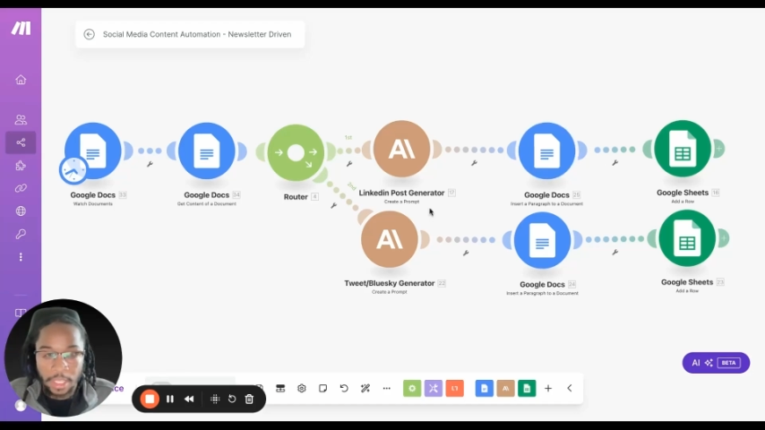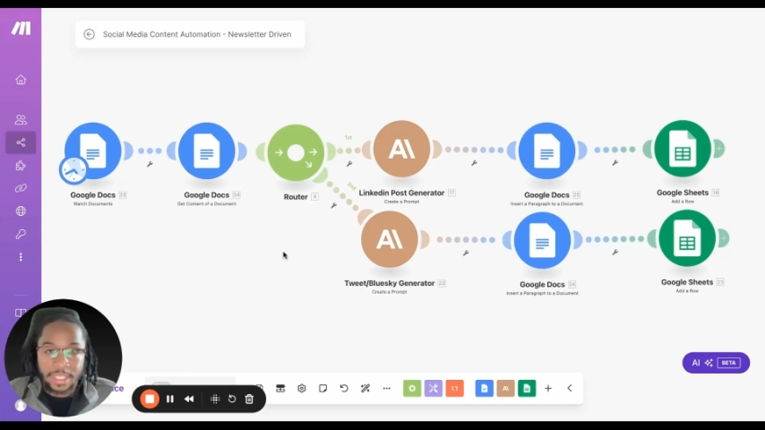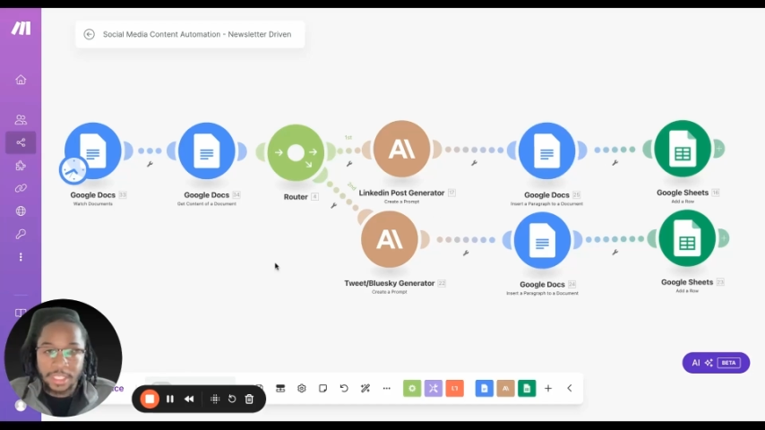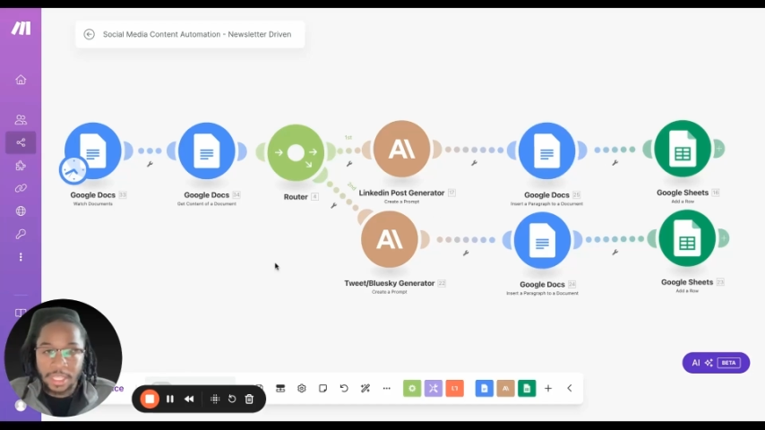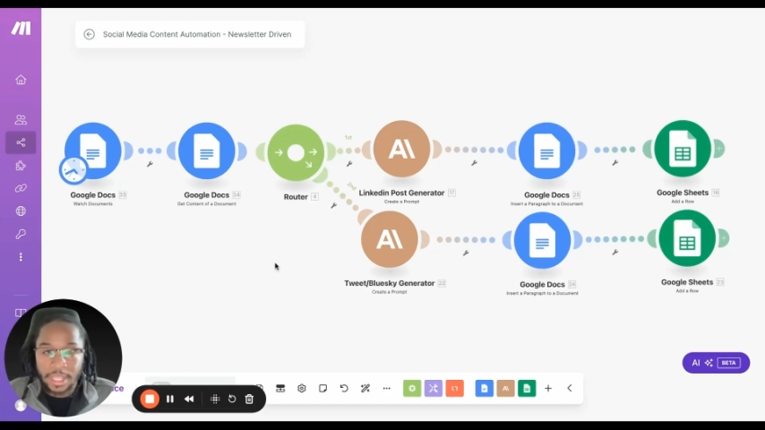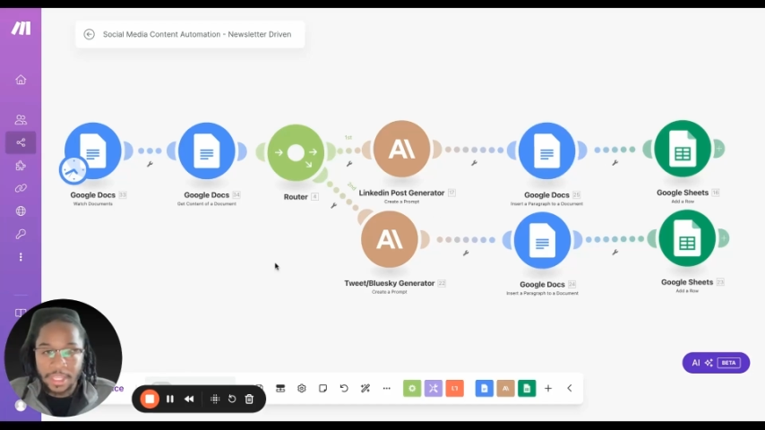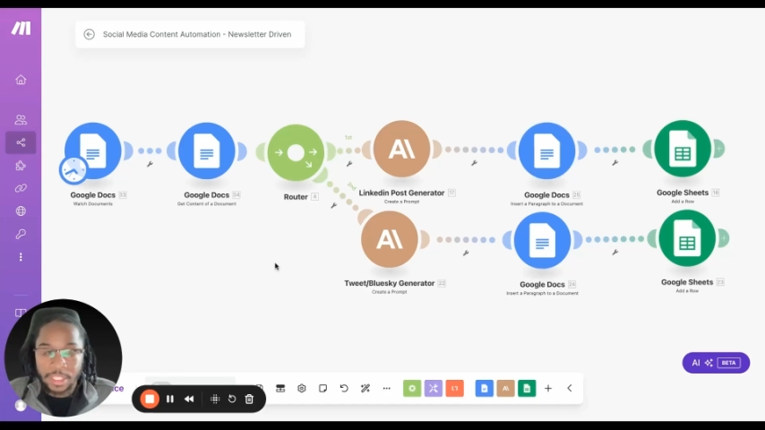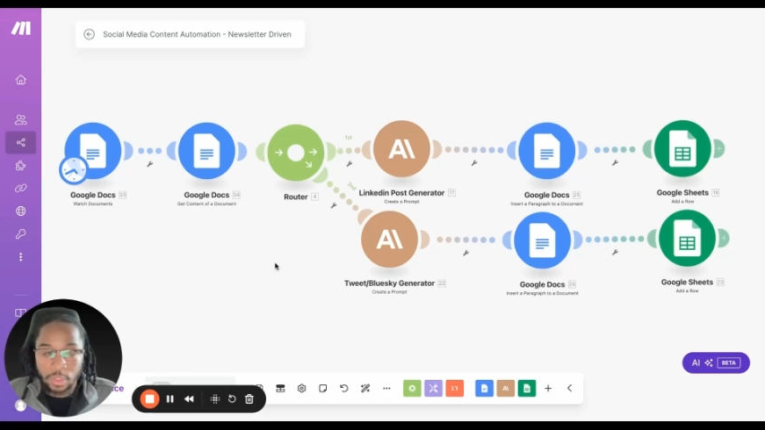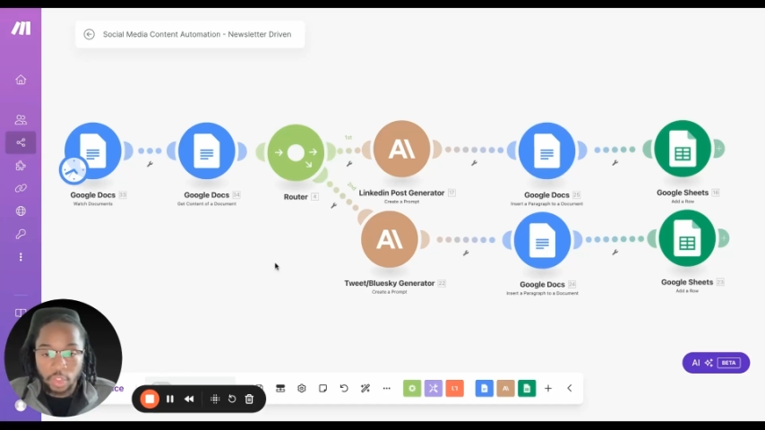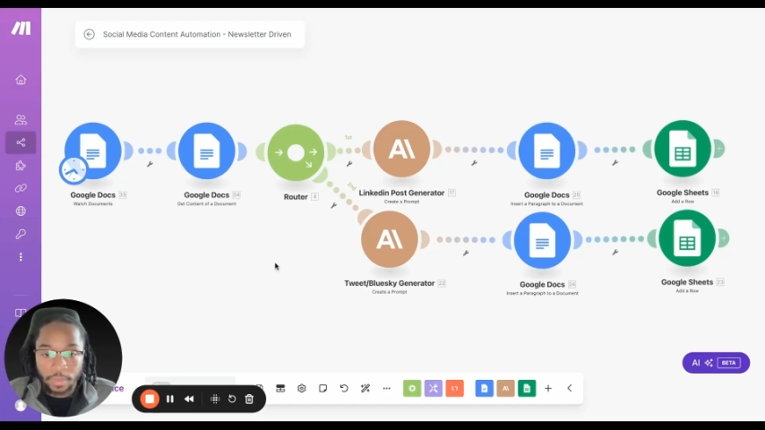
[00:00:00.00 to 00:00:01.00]
This
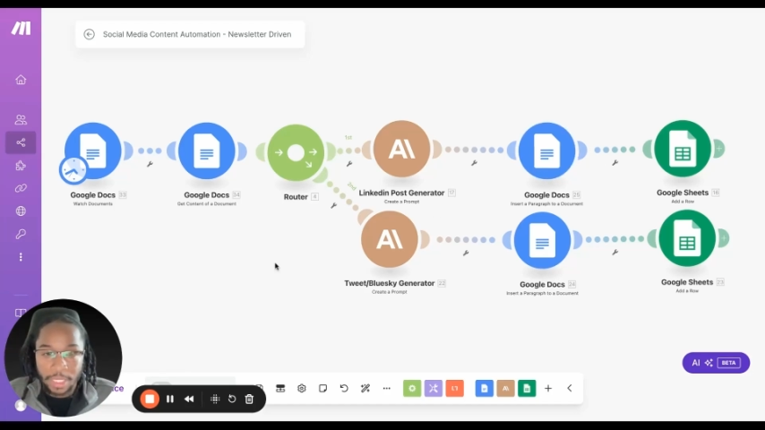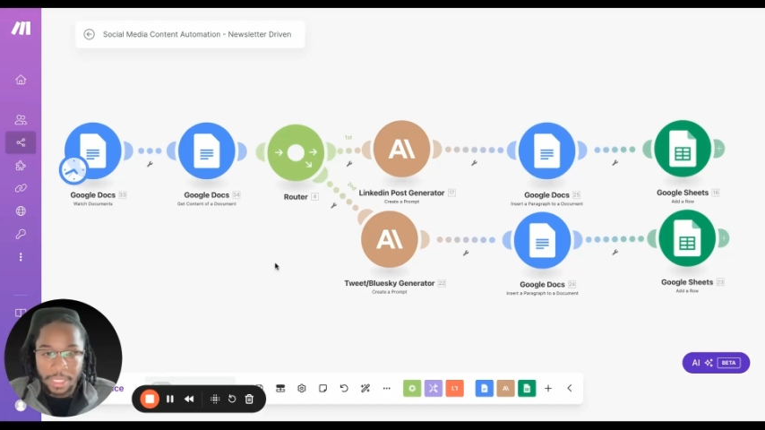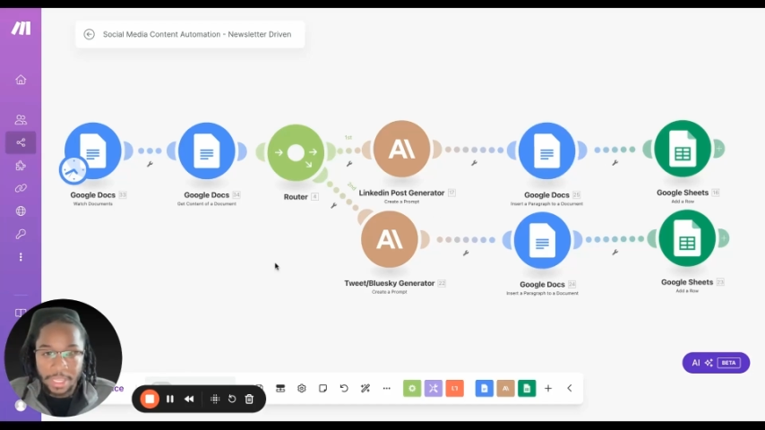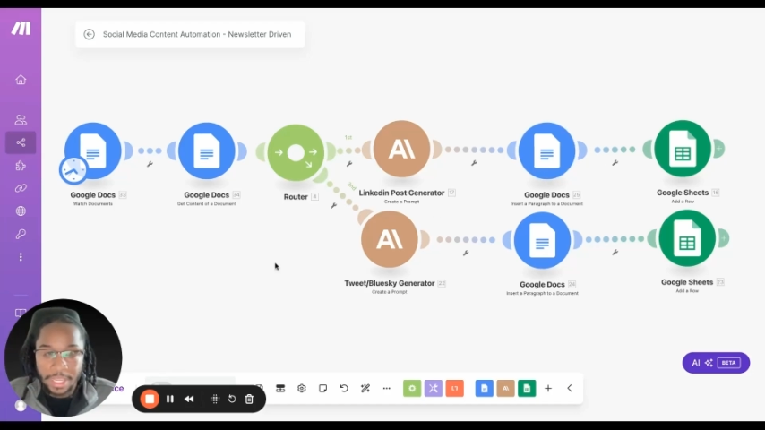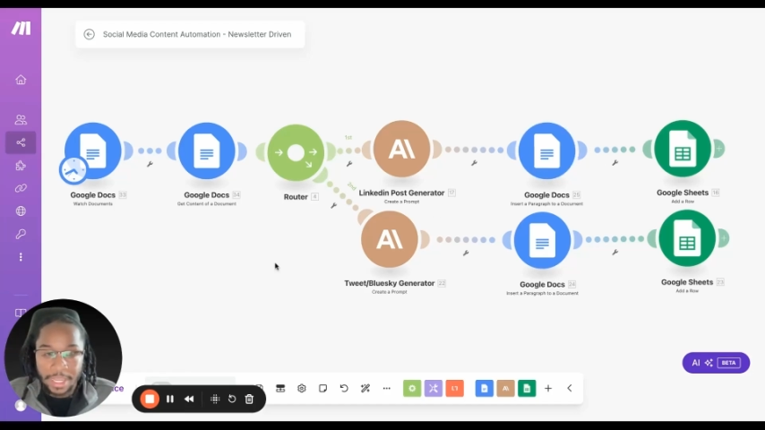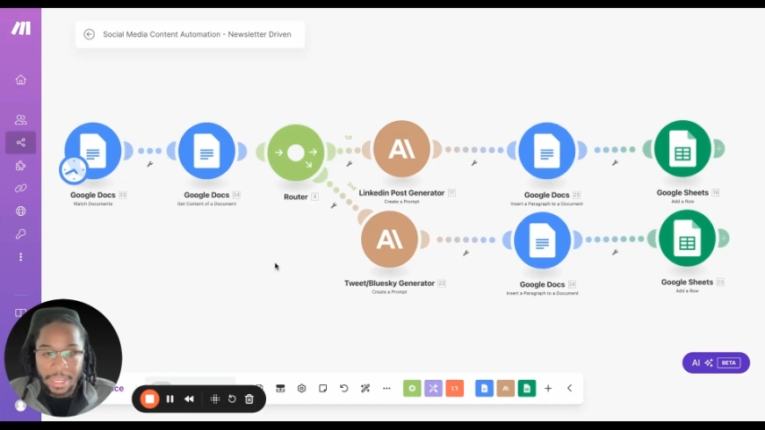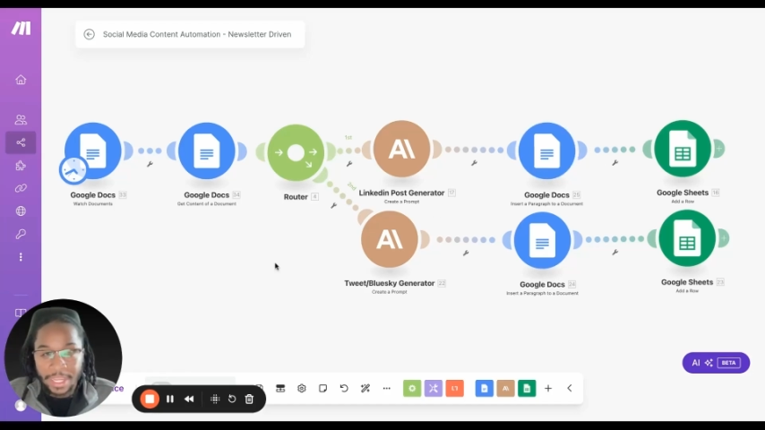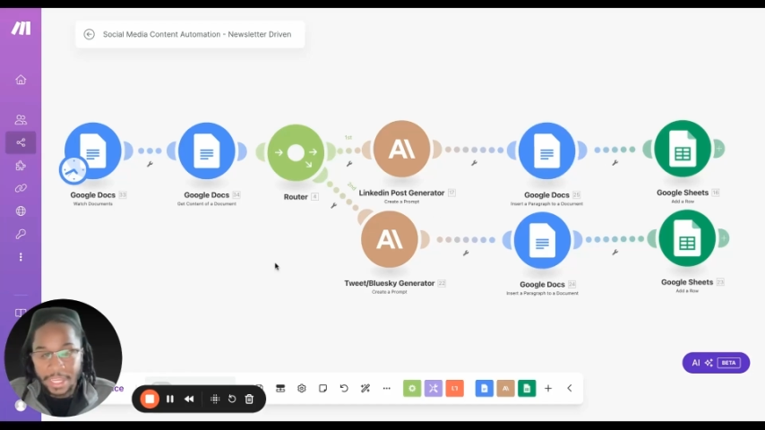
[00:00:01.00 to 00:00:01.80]
social media AI